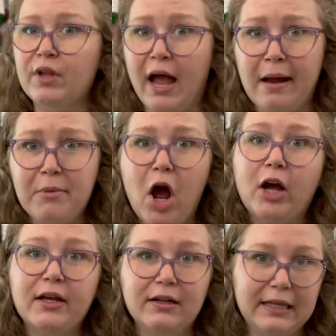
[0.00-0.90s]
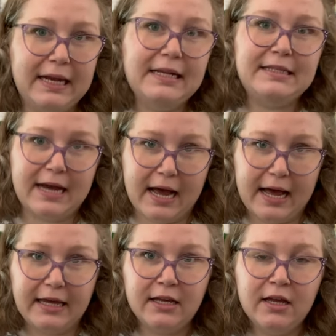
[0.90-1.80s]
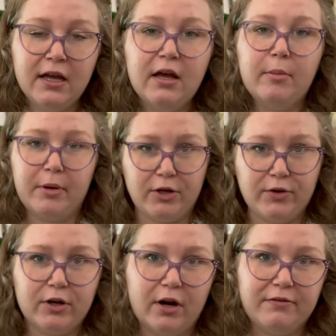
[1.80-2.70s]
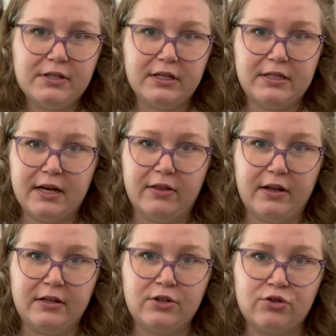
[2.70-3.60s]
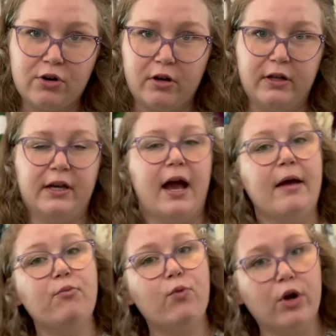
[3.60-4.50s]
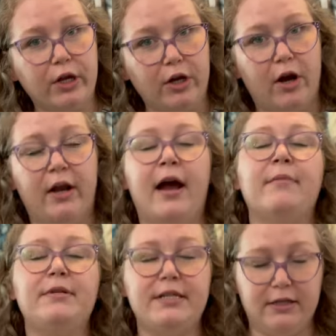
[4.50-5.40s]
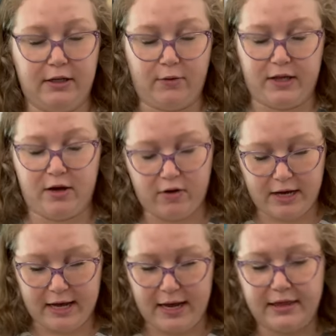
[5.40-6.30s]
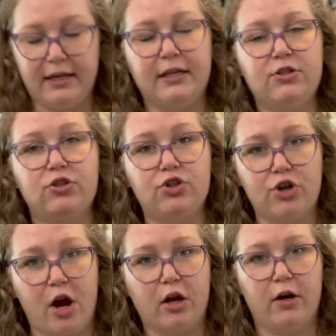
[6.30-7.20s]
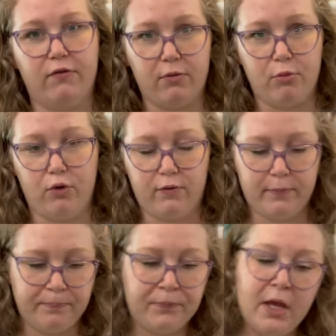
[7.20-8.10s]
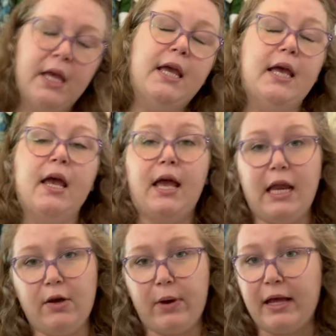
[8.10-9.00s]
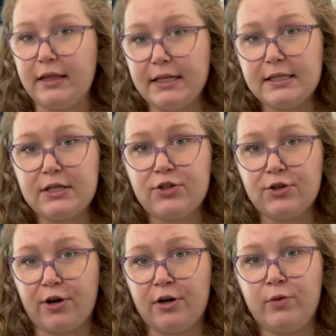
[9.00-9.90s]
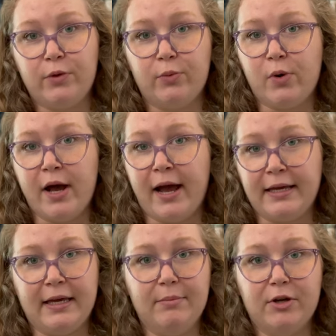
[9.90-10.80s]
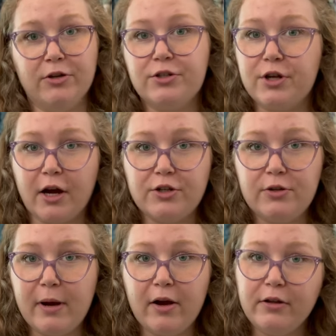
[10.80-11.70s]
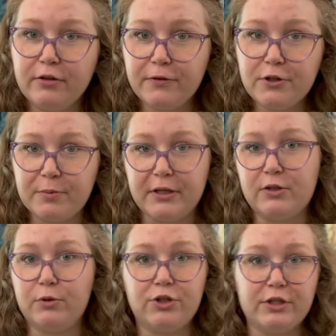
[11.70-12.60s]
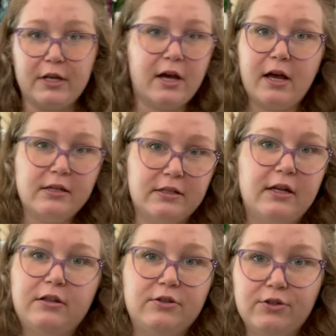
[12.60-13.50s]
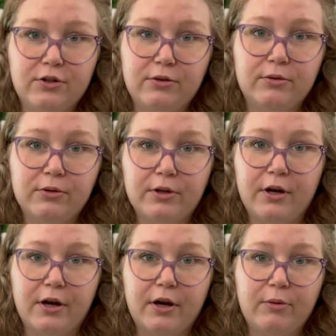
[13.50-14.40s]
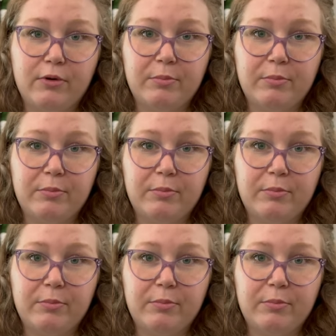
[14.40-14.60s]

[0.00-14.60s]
I'm not gonna let it die, but you can obviously tell that it's struggling. I'm working on it, I'm dealing with it, okay? I think it's the shock of the move. Anyway, let's get started with what I came here to talk to you about in the first place, which is has nothing to do uh, with